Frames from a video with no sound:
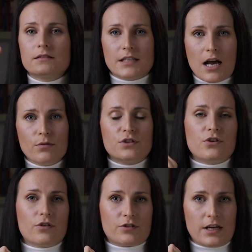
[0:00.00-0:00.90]
Now it's
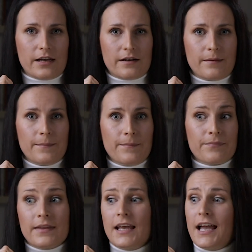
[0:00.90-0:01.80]
your turn.
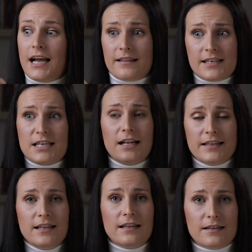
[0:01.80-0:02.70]
And the
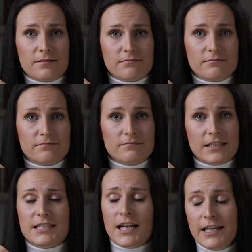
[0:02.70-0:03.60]
child did it.
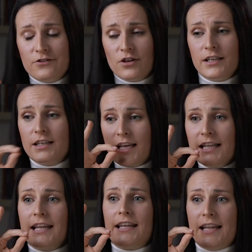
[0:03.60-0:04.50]
The child literally took
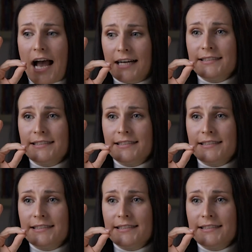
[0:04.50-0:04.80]
it and did